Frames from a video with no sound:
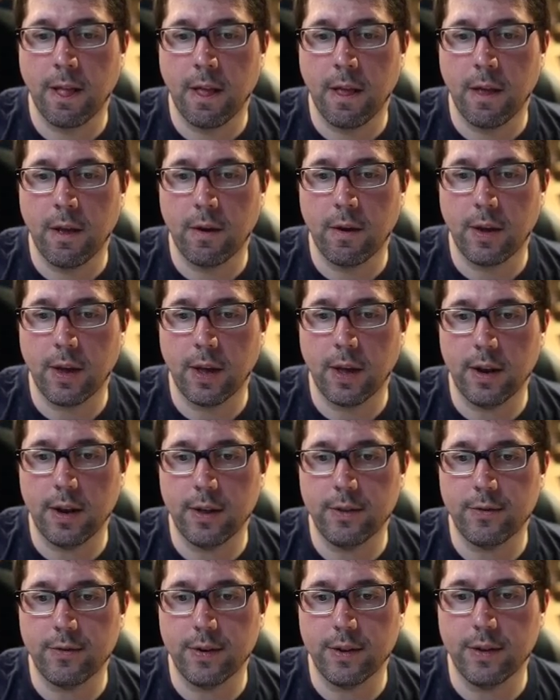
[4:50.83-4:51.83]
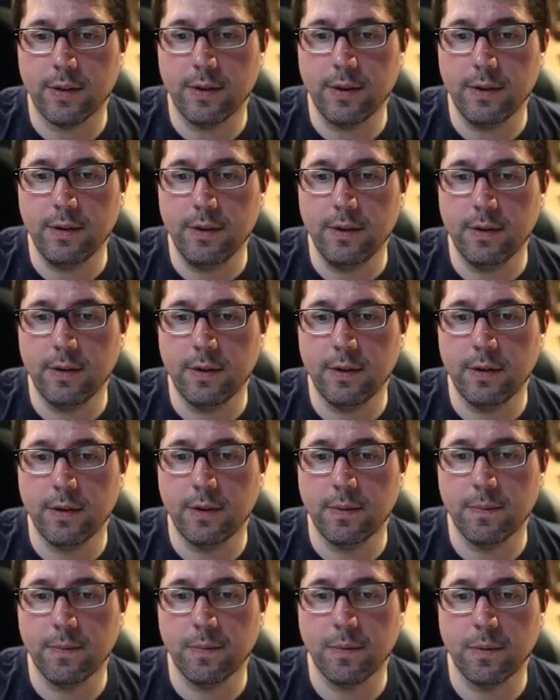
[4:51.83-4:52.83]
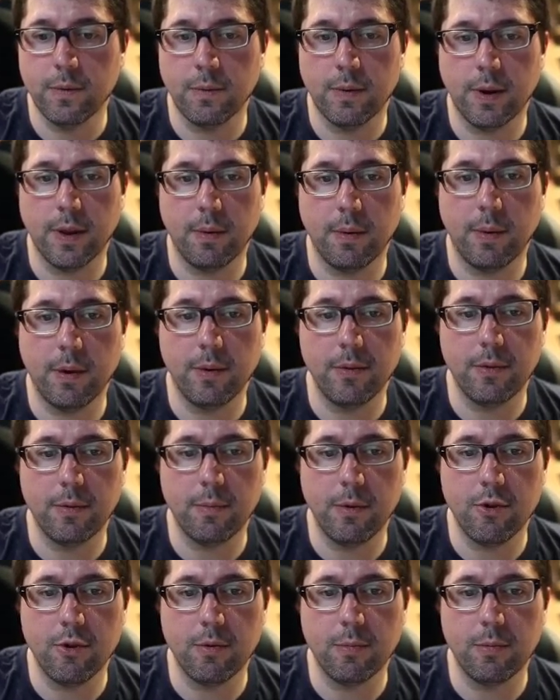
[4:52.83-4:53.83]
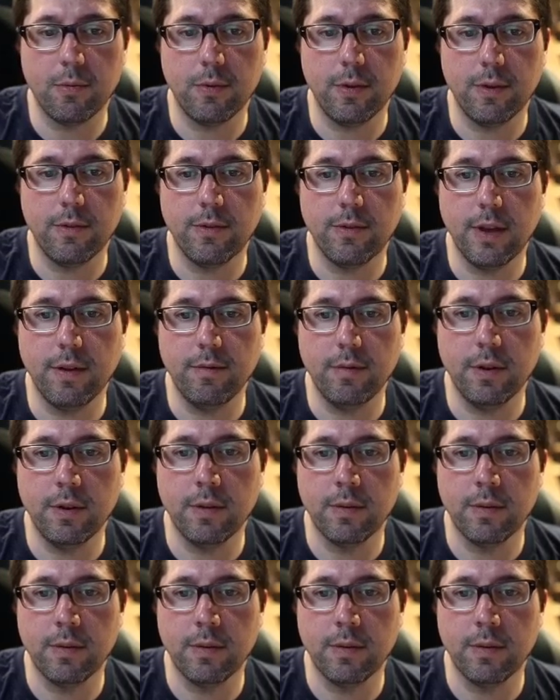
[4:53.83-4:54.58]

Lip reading: Okay, let's return. What about bishop to e7?